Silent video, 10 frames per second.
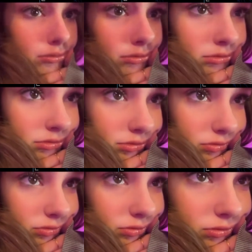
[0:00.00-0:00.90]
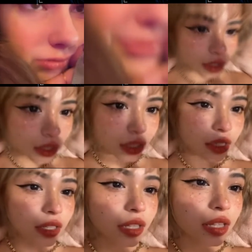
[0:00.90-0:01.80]
Your mind just goes,
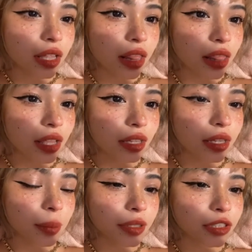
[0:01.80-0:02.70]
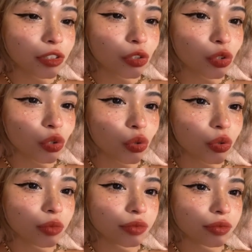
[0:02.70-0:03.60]
nah, can't be. And
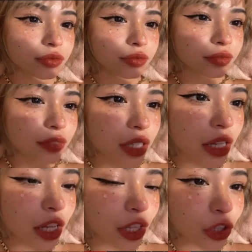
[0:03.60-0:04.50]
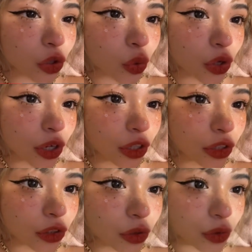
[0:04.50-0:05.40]
then when you're, when you finally climax,
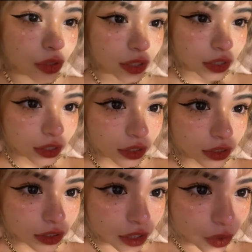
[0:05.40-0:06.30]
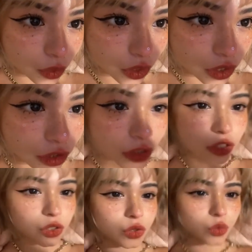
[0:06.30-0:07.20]
let's be real, when you
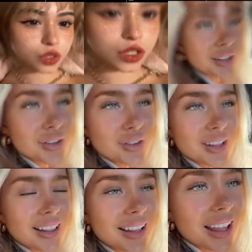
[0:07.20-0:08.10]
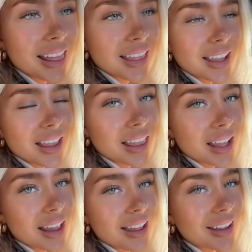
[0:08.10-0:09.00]
finally climax, then you're like,
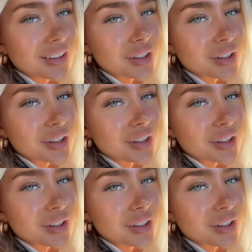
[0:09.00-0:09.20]
hold up.